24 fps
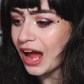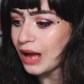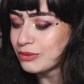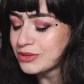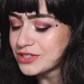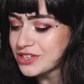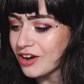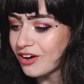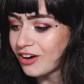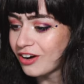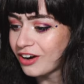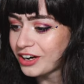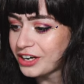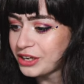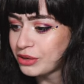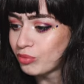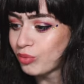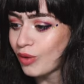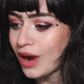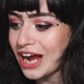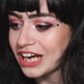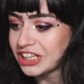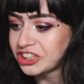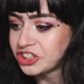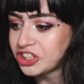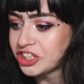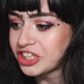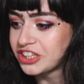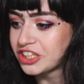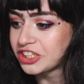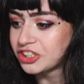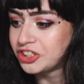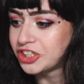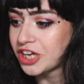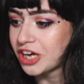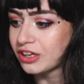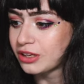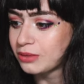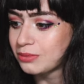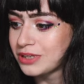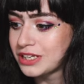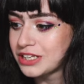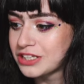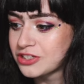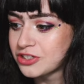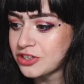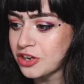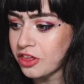I was already rationing the jelly
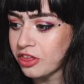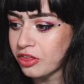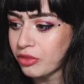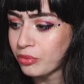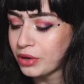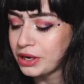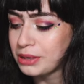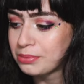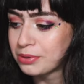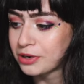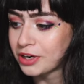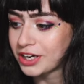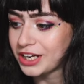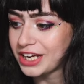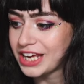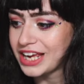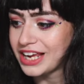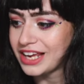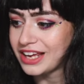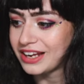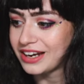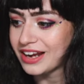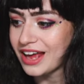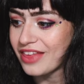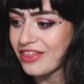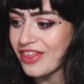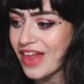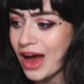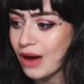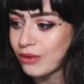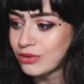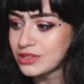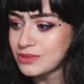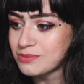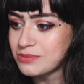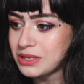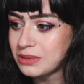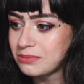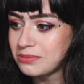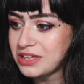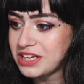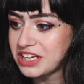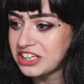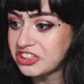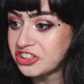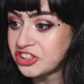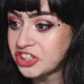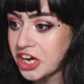beans to three per kid, and that was me
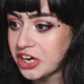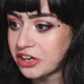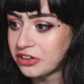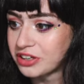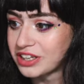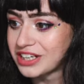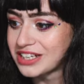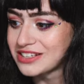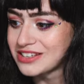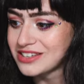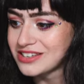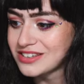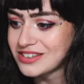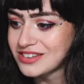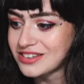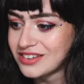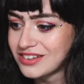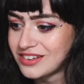being generous.